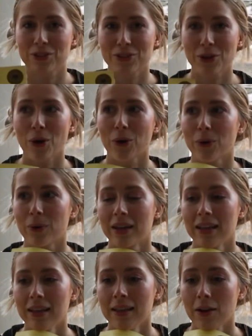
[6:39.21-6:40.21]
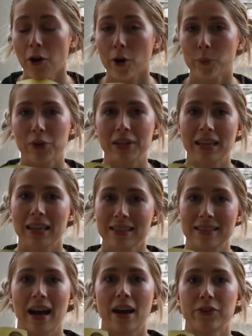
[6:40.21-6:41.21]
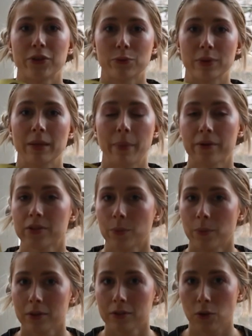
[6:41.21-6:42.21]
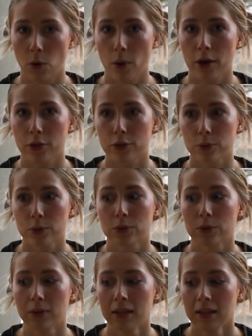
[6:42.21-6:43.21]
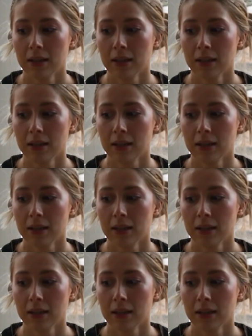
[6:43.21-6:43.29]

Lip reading: So heartbreaking and sad to read about someone going through